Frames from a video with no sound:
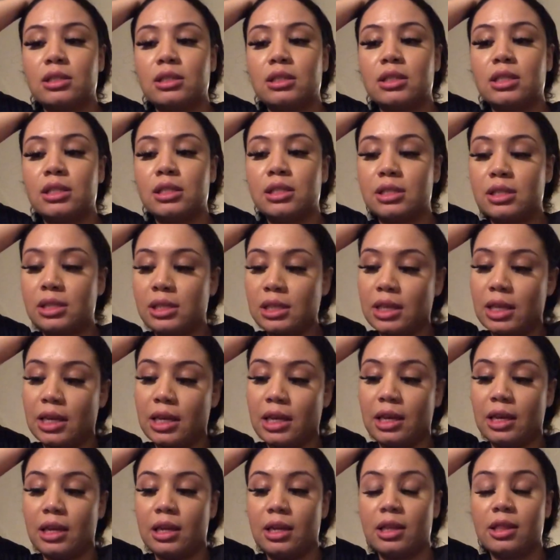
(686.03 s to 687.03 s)
to
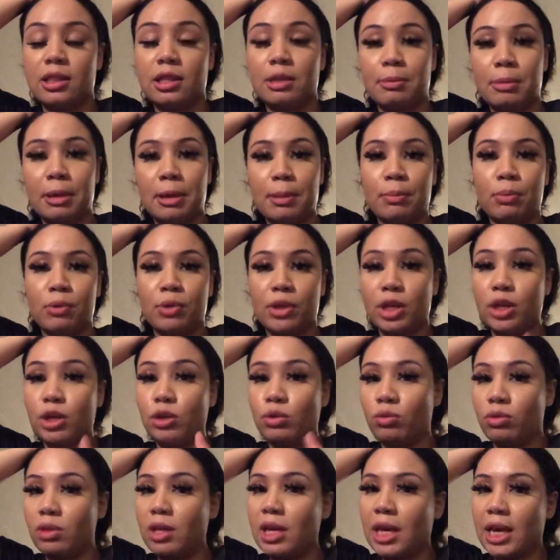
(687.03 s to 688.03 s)
see the people that
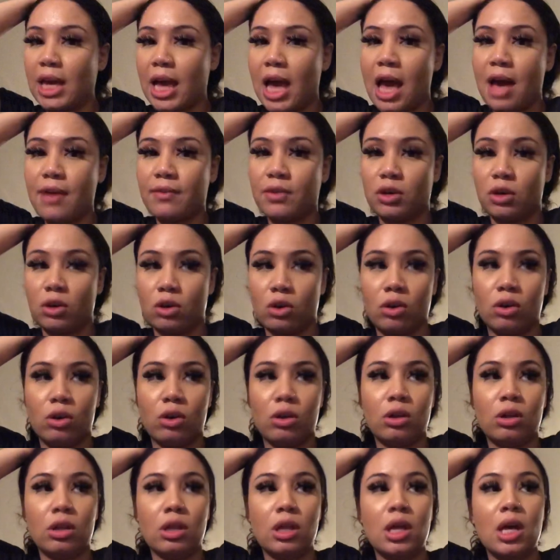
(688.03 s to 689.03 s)
you think have it
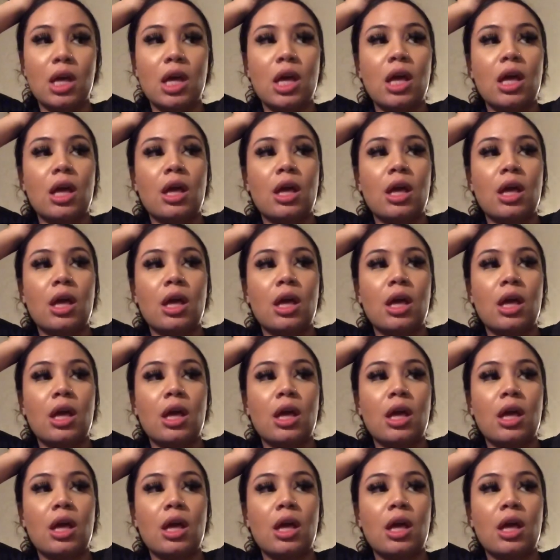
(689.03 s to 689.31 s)
all